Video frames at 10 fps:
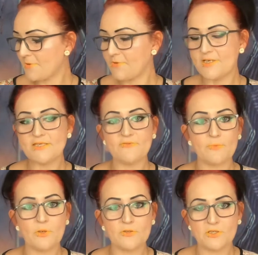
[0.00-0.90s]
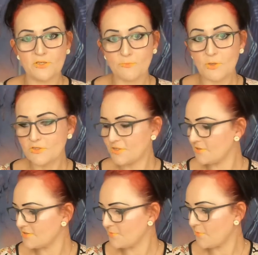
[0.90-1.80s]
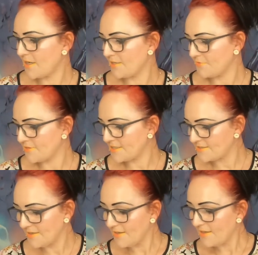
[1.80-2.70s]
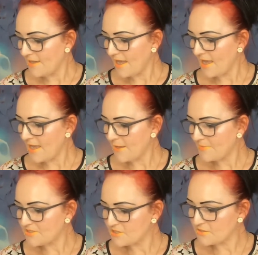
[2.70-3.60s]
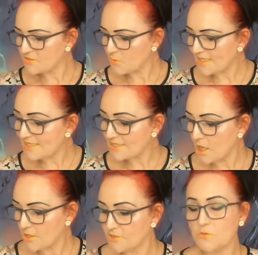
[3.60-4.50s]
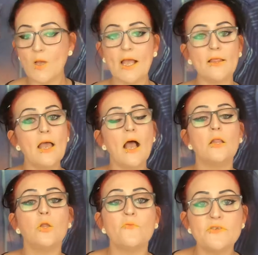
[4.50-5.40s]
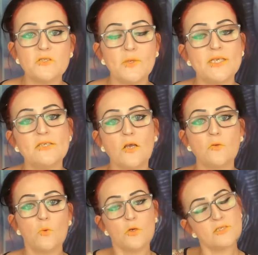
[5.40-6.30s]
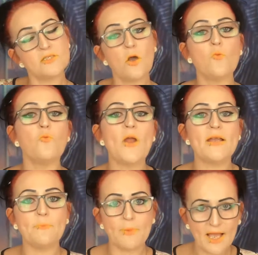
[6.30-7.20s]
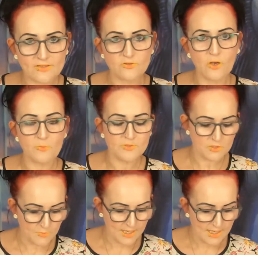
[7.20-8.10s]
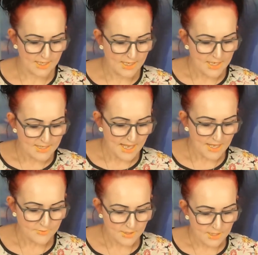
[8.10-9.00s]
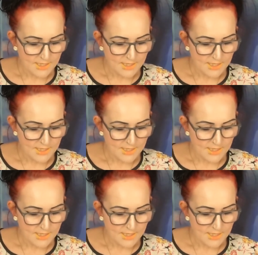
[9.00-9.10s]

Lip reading: Chris from Motionless and White, Chris. And she does Sweeney Todd as well. I love the Sweeney Todd one because it's got a red backdrop to it. Now,